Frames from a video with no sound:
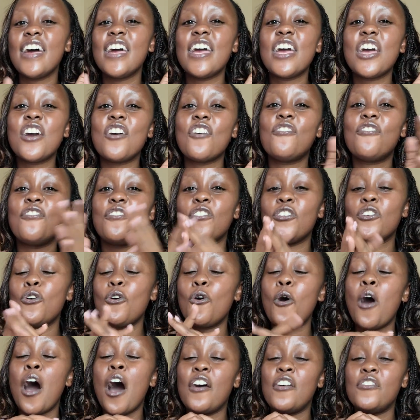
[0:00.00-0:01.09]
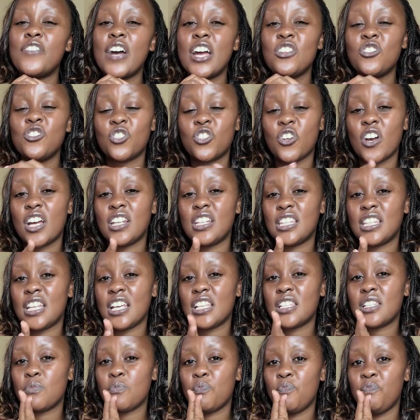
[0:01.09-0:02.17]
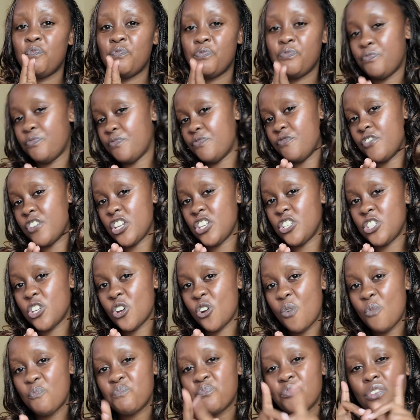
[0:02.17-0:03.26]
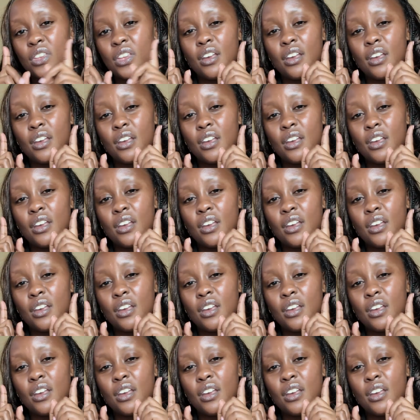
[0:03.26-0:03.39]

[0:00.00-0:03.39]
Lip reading: If you have enjoyed this video,